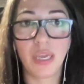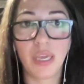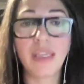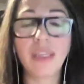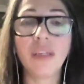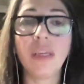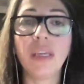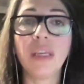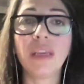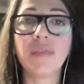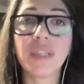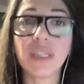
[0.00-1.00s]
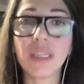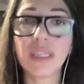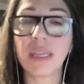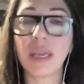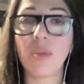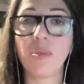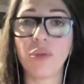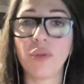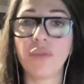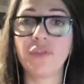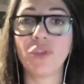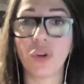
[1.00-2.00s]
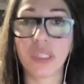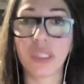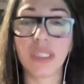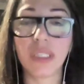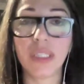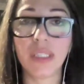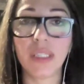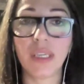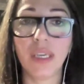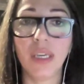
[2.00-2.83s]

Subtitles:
And he gives an example of doctors.